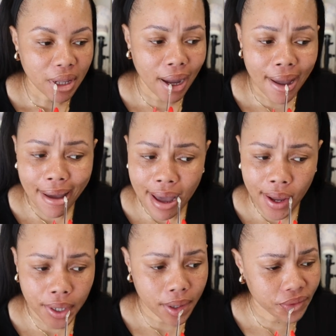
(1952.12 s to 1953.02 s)
I
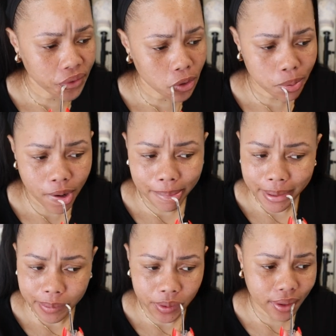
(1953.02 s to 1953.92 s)
had a few
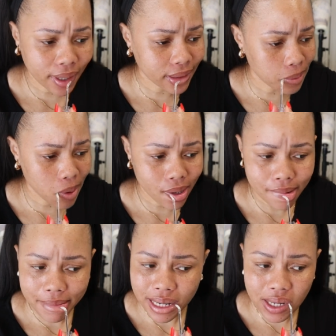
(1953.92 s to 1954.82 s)
problems with this
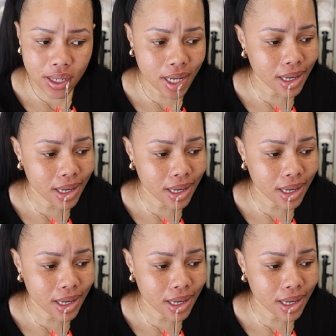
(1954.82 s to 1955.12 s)
apartment,